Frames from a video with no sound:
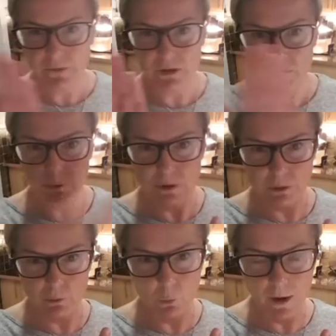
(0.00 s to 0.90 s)
So we're
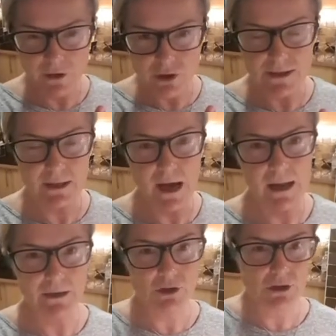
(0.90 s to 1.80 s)
doing wedges in the
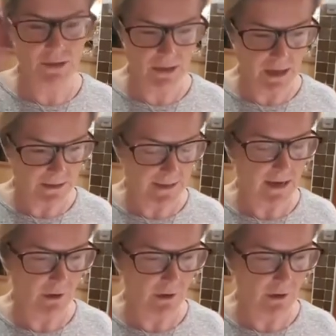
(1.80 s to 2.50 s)
halogen. So that's that